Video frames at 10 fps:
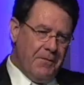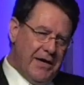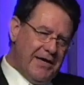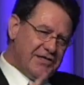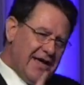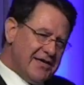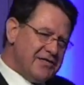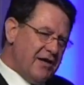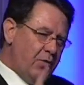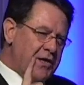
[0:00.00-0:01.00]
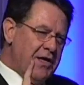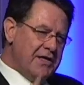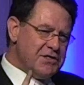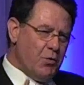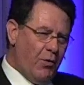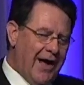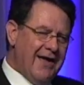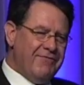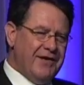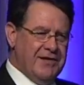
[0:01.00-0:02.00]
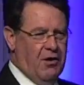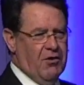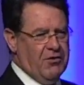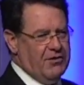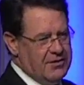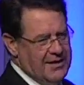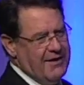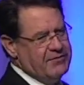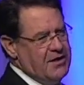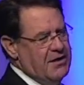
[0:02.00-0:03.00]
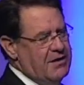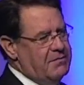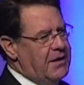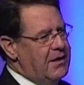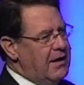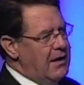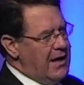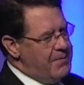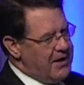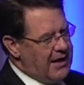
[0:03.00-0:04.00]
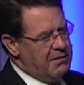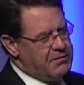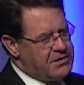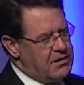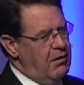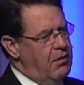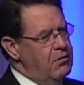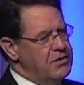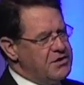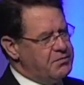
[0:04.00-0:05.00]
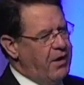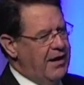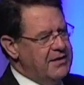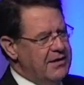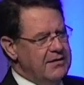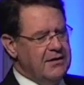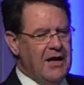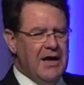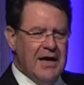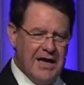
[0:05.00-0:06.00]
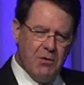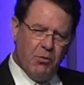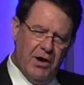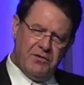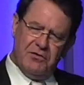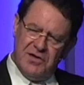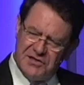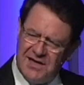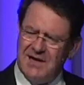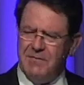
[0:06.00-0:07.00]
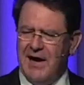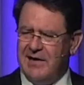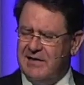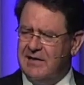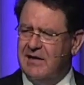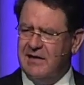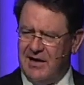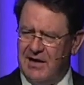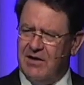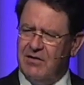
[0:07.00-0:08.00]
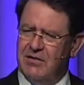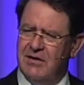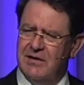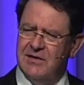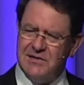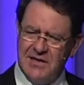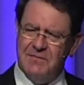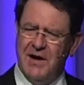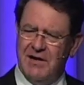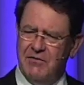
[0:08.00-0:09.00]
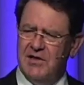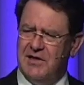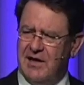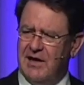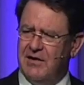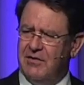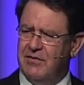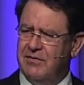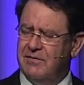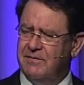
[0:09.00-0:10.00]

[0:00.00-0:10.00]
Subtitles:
But he says that when his wife and daughter left him, he became so despondent, he wondered, does anybody care? Does anybody really care?